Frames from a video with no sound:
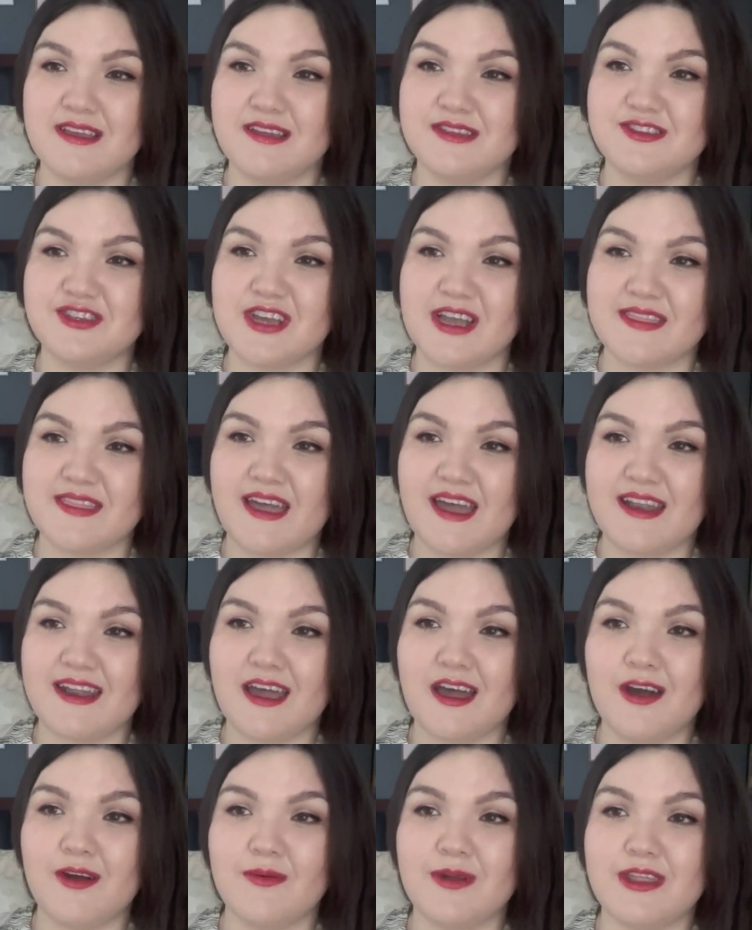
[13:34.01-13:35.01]
check that
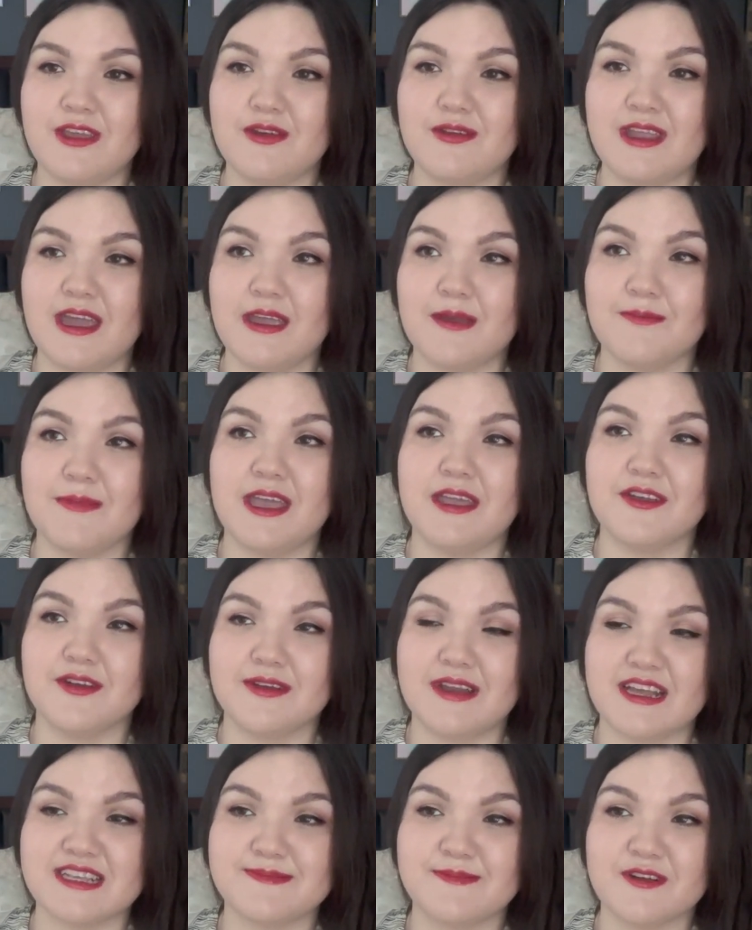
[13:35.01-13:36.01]
out when you make your
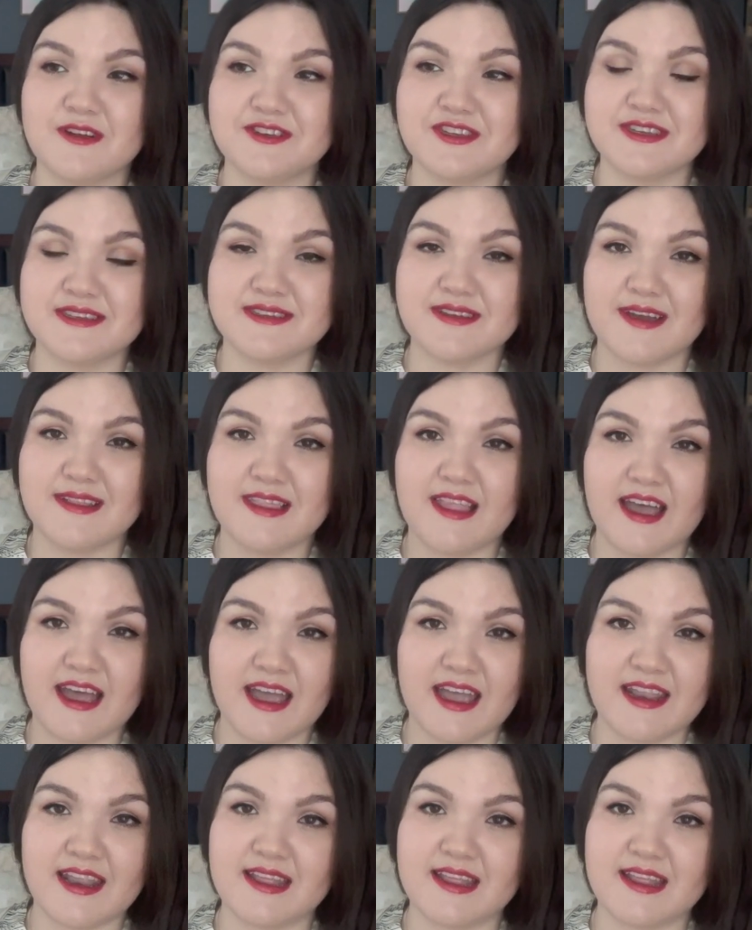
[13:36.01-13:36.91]
next purchase online.